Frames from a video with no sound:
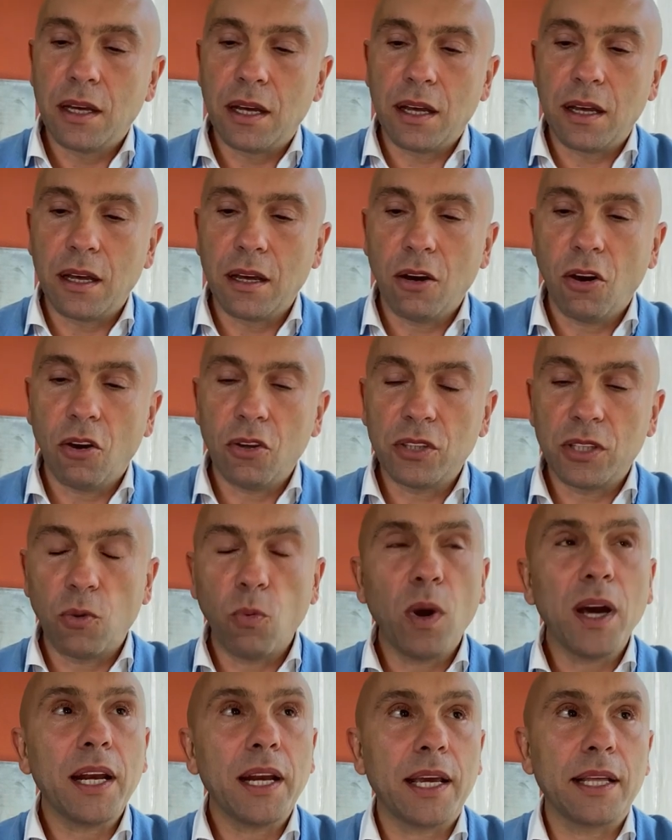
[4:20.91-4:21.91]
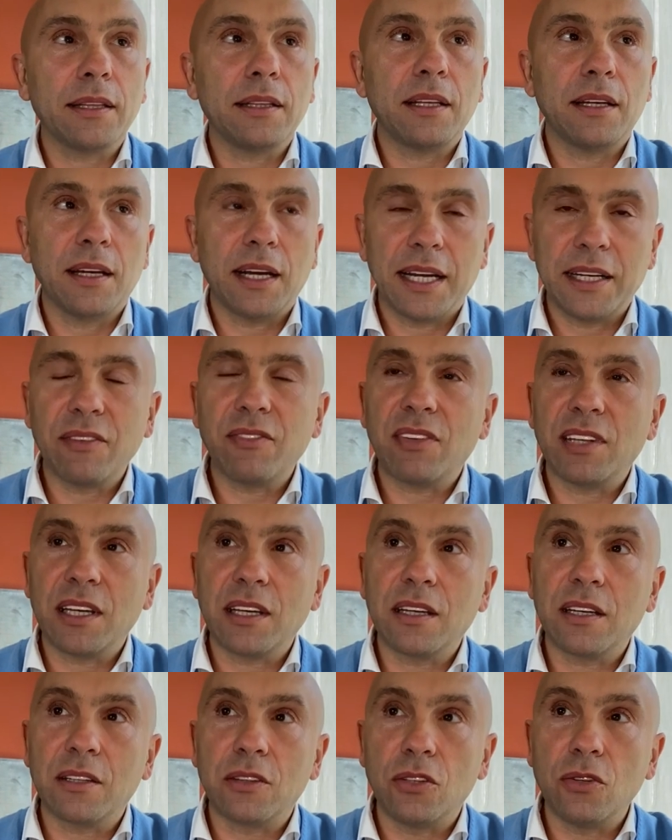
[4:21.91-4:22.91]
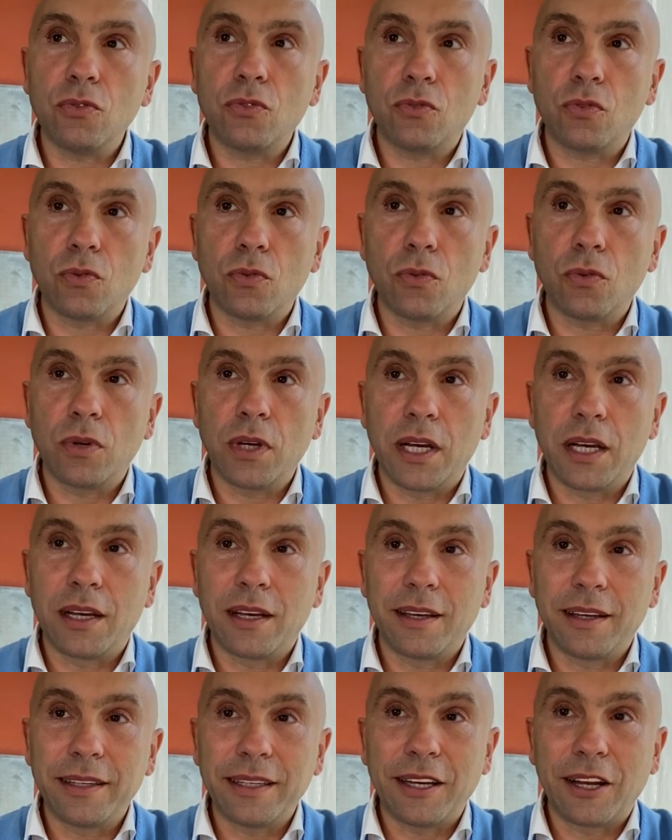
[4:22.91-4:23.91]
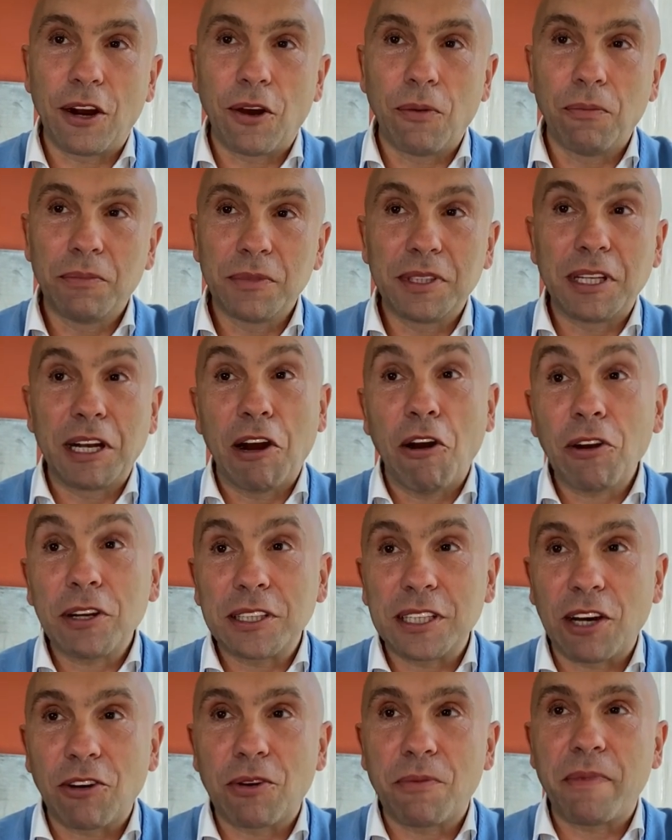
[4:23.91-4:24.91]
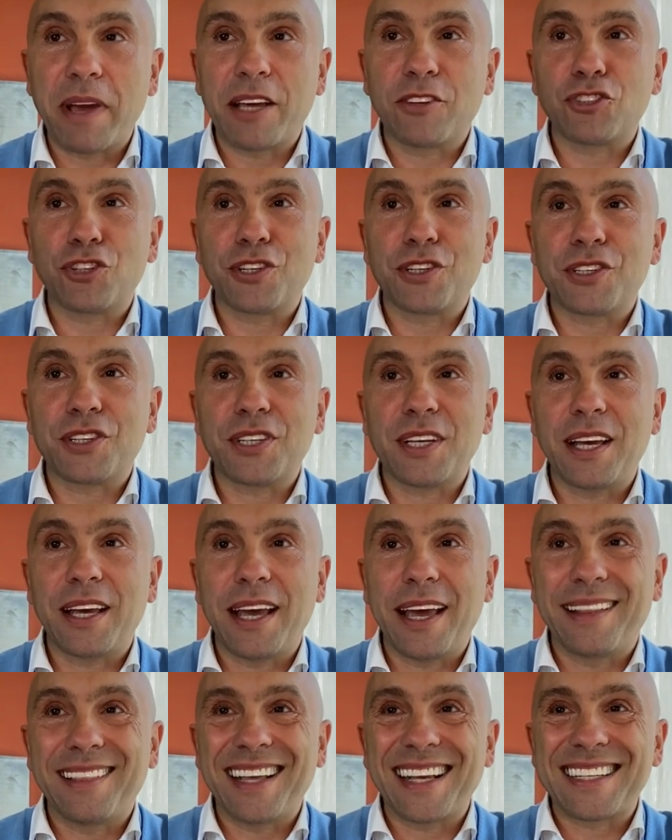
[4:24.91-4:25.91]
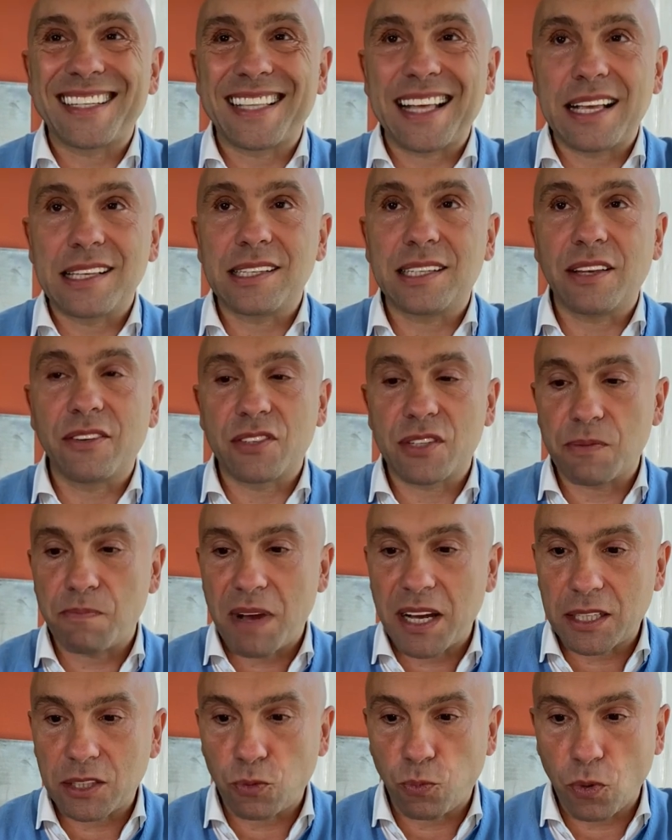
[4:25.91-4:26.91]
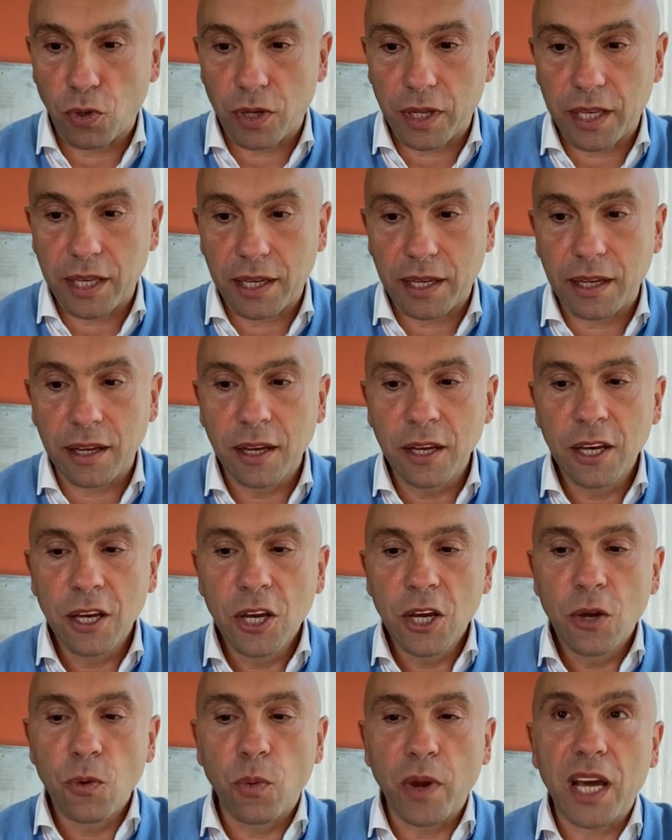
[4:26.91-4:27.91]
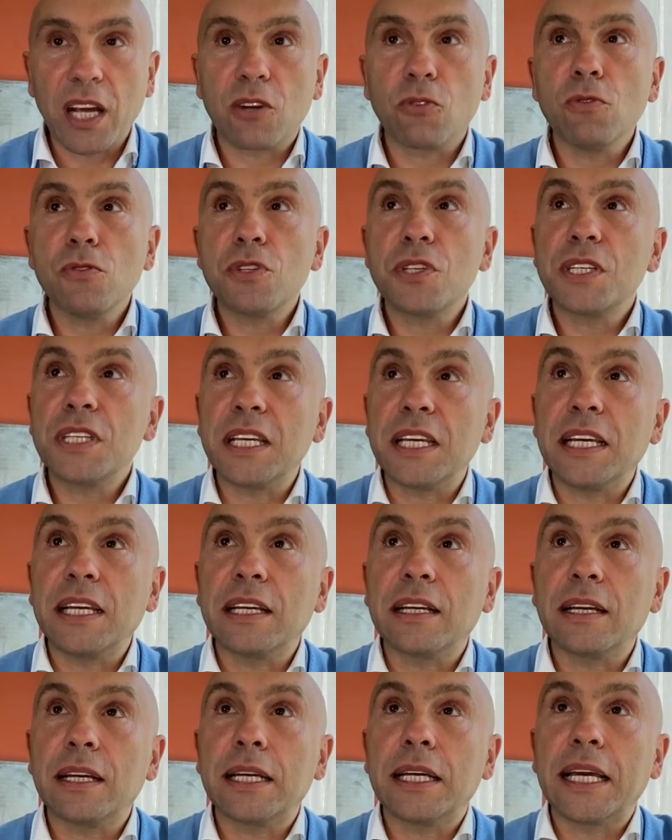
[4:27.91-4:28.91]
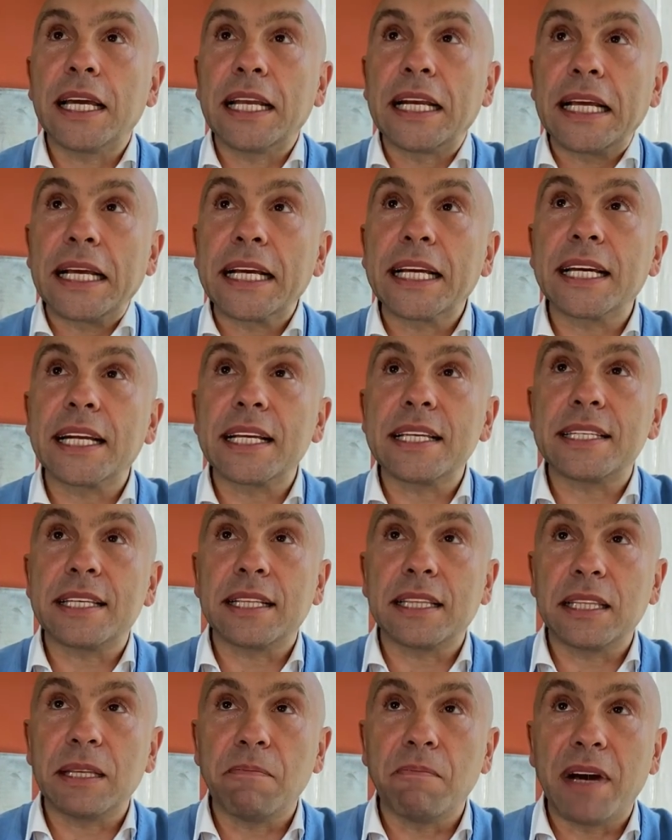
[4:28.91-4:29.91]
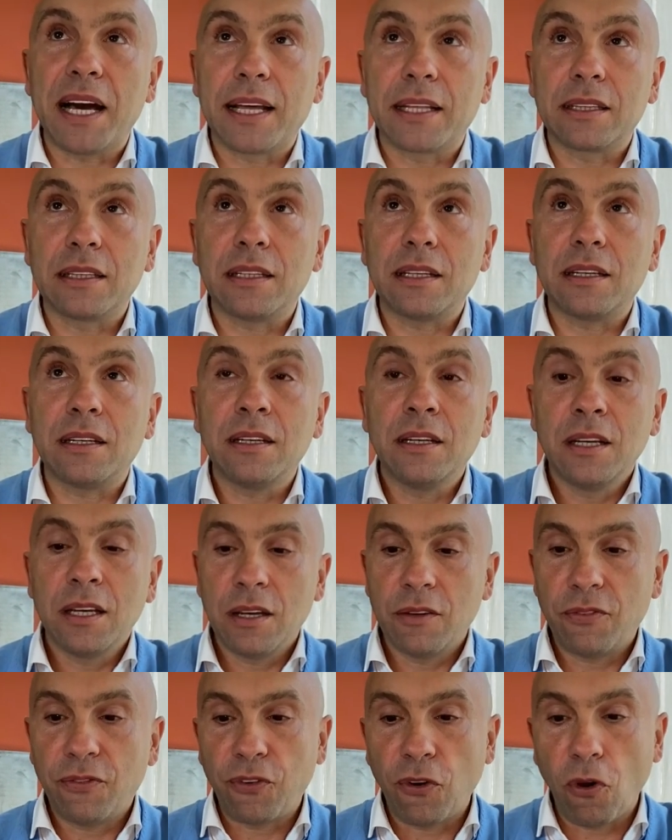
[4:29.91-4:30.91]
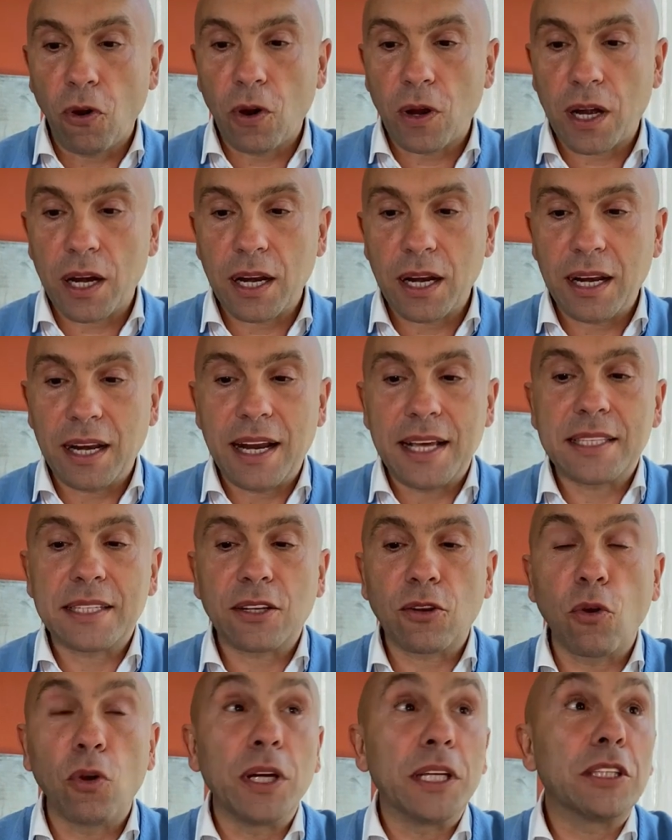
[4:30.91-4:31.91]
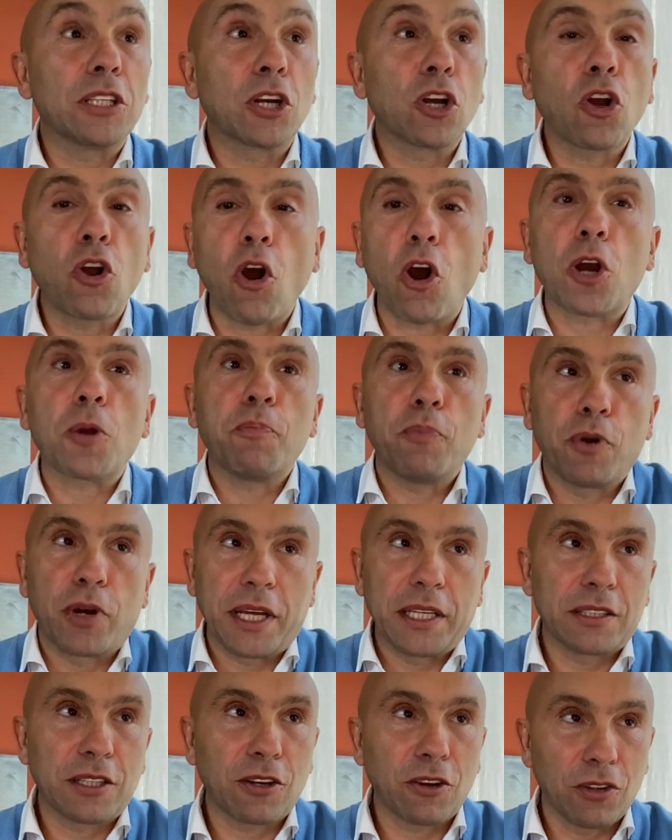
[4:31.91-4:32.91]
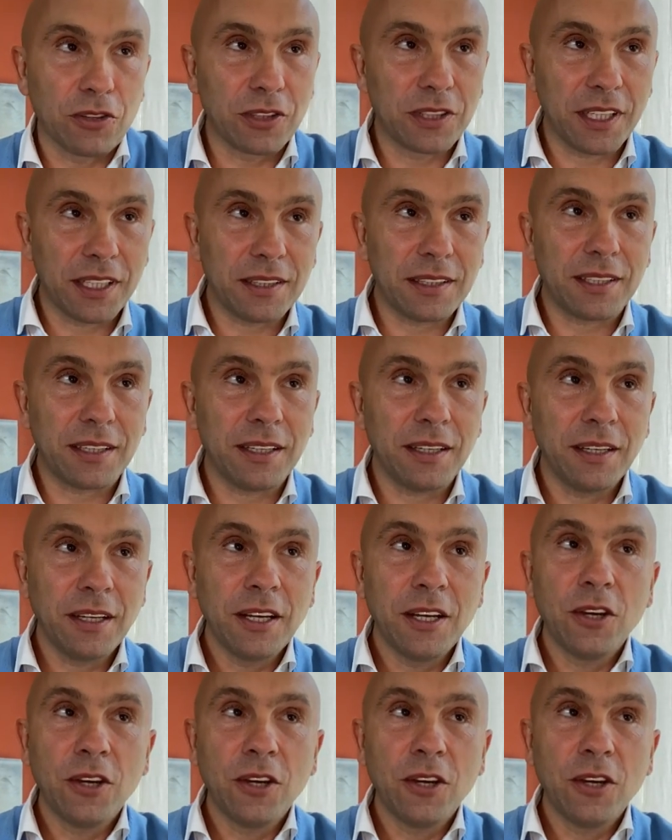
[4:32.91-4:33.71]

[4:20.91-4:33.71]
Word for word: Uh, on the one hand, I think due to uh, you know the lockdown measures and extensive smart working, we are all seeing an increasing demand for, let's call it, corporate content,